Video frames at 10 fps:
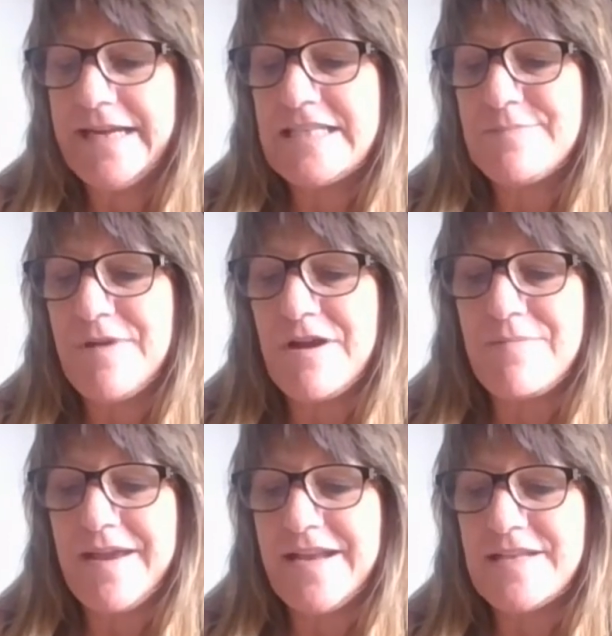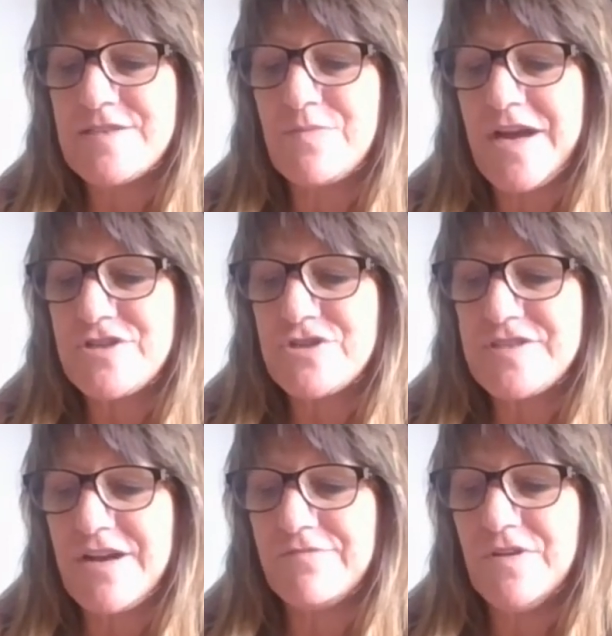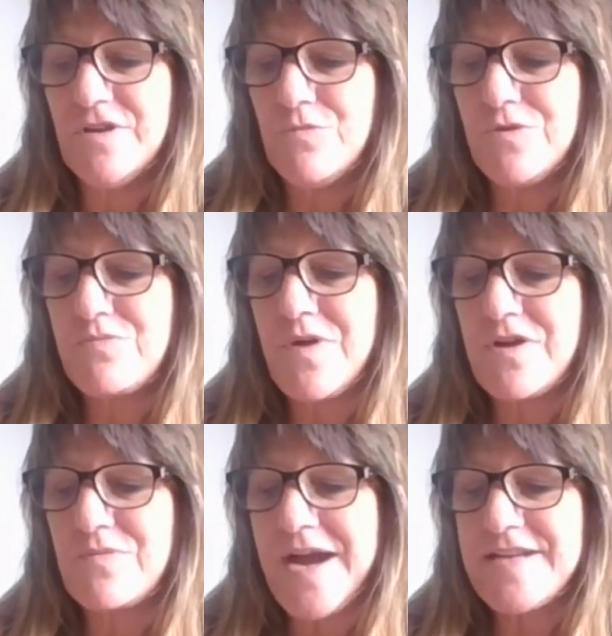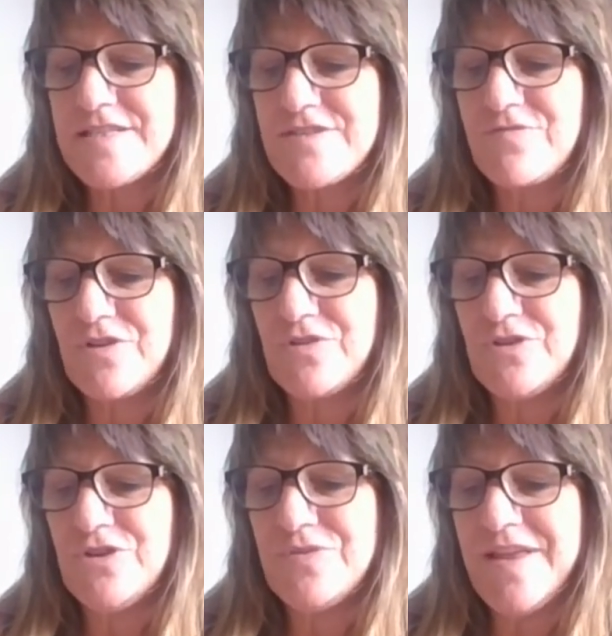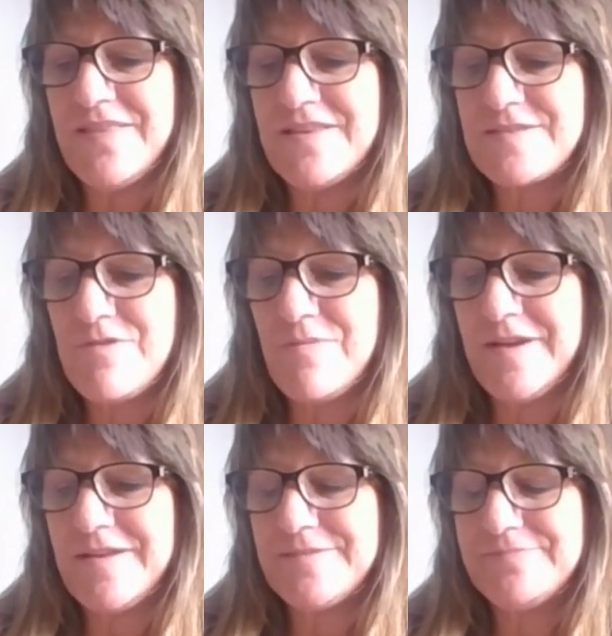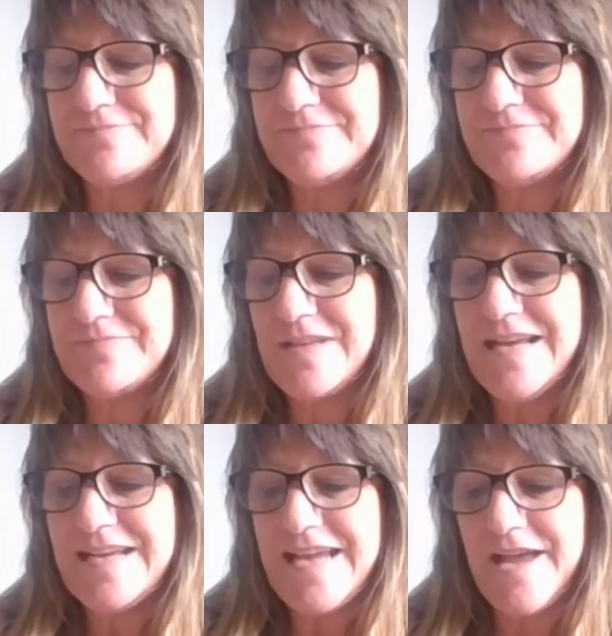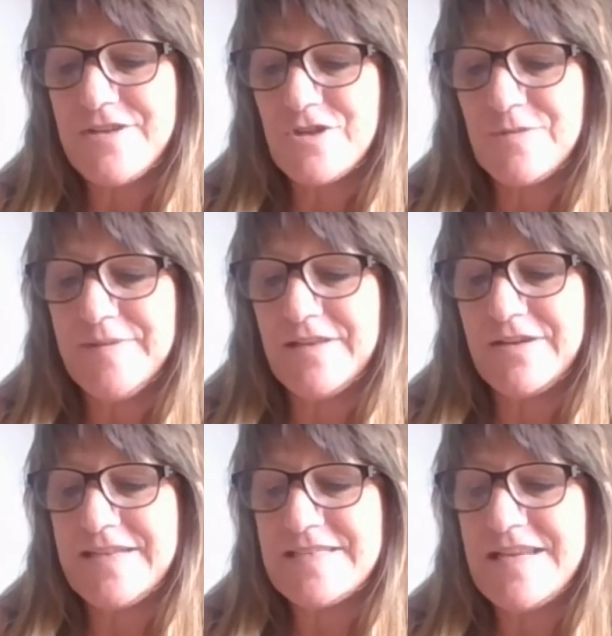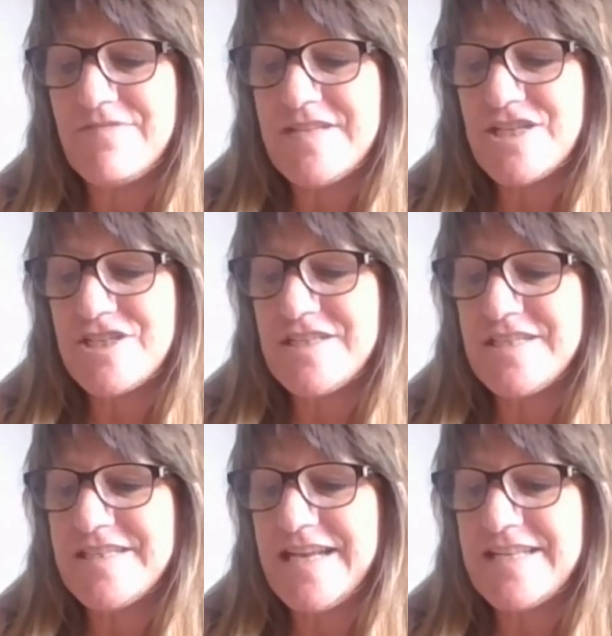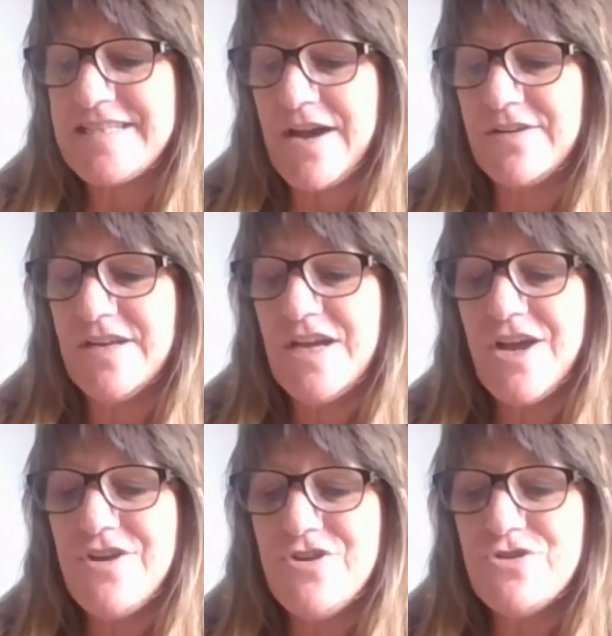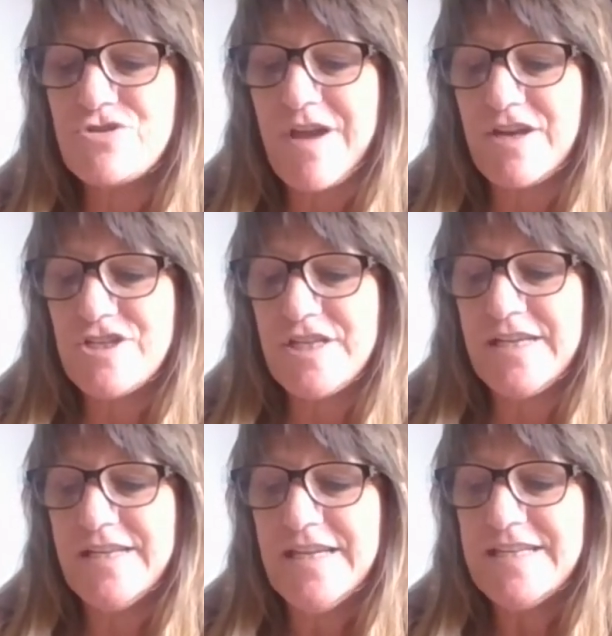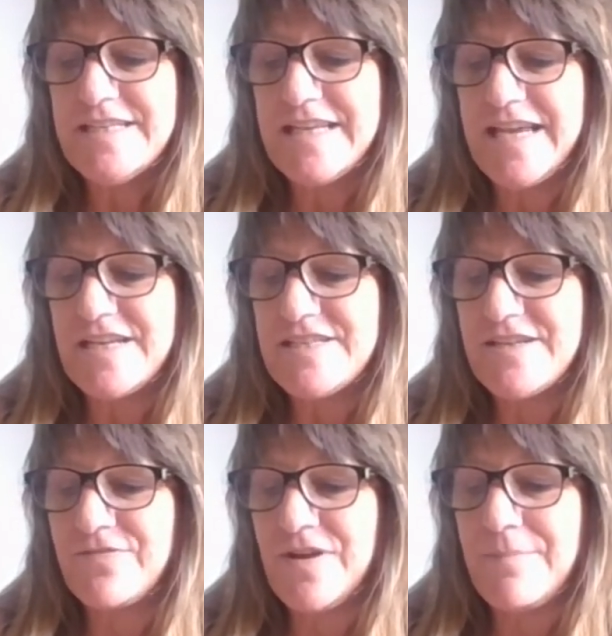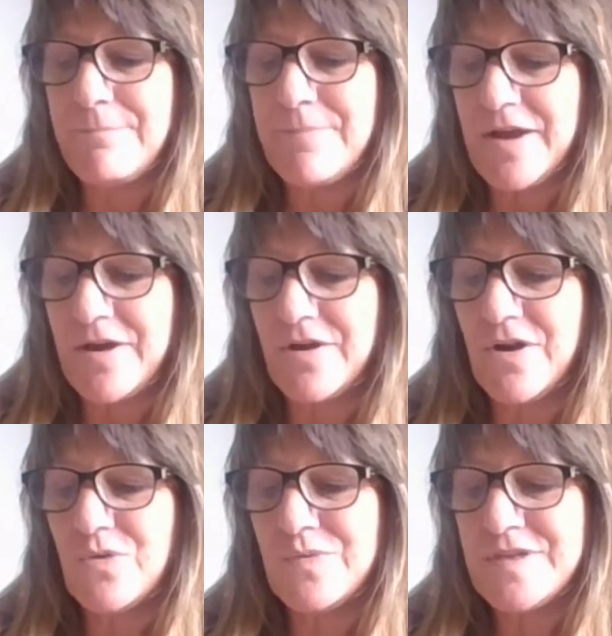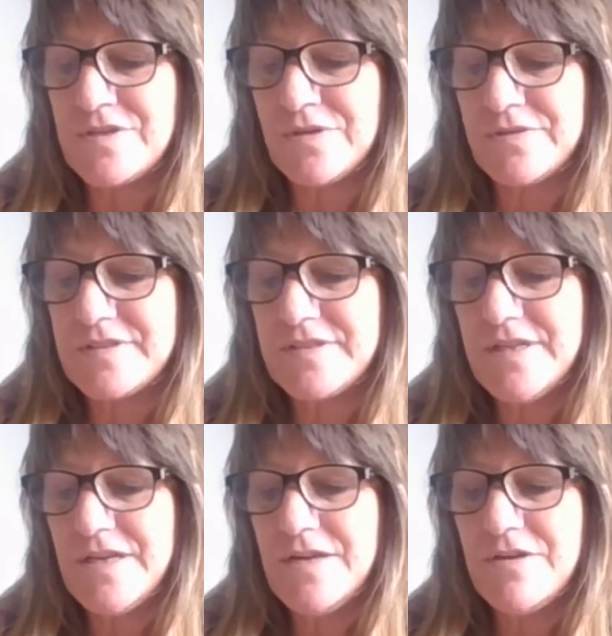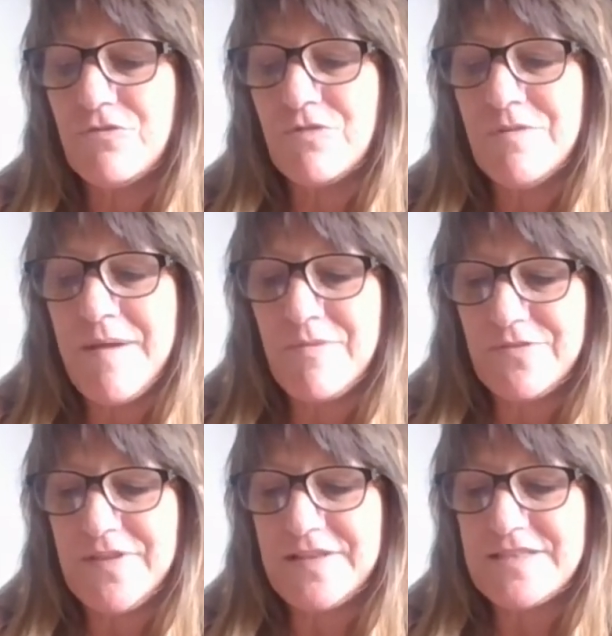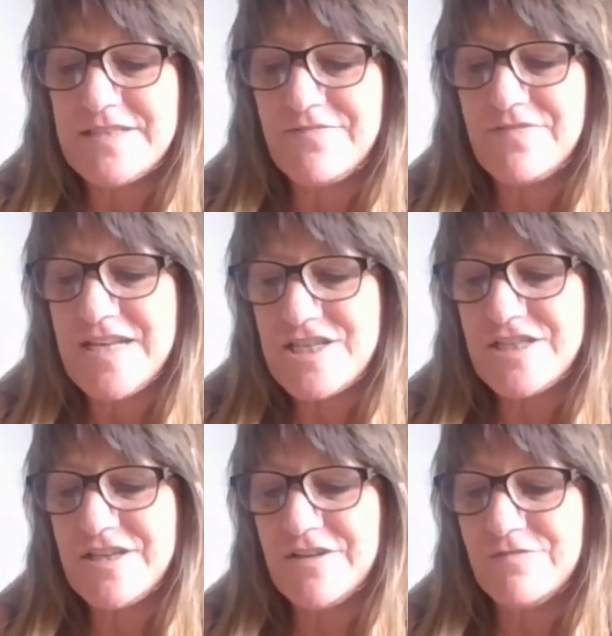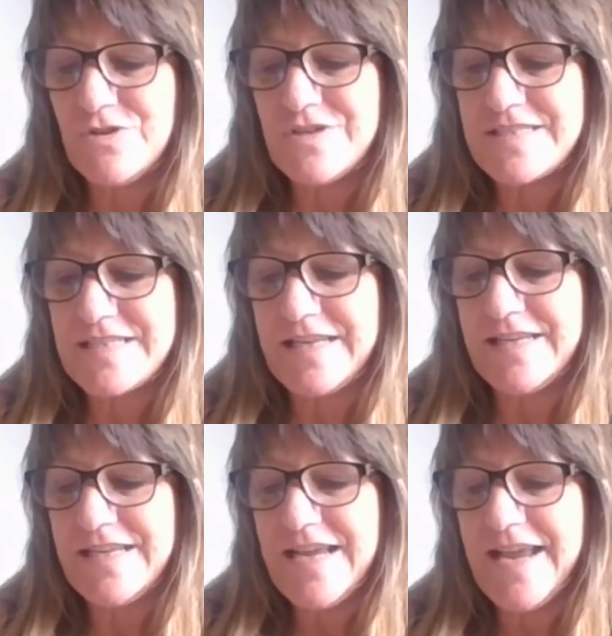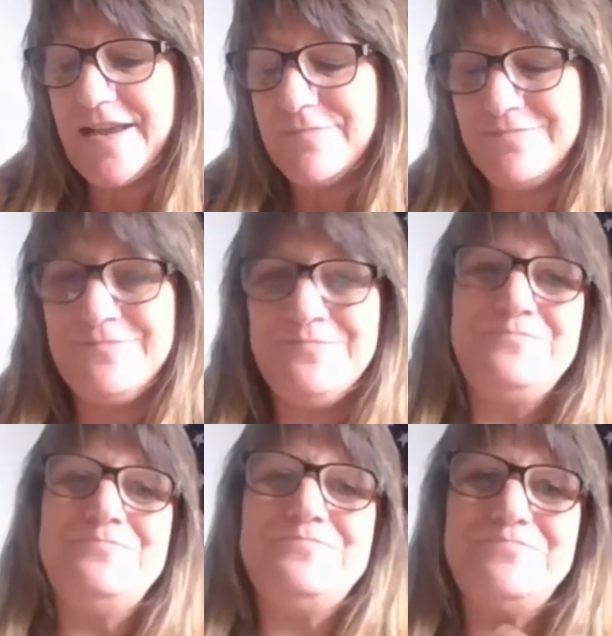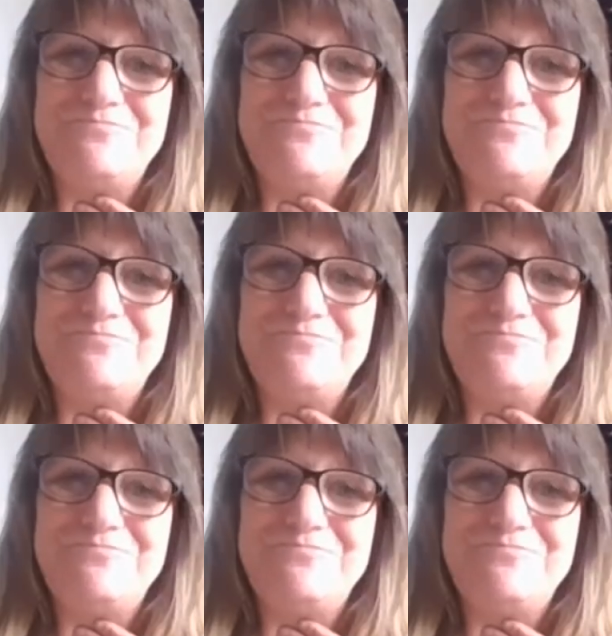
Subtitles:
Experiment and surprise yourself with what arises for you in this moment. Caterpillar is an invitation to test out a new strategy to get a different, better result. Remember that the definition of lunacy. Okay,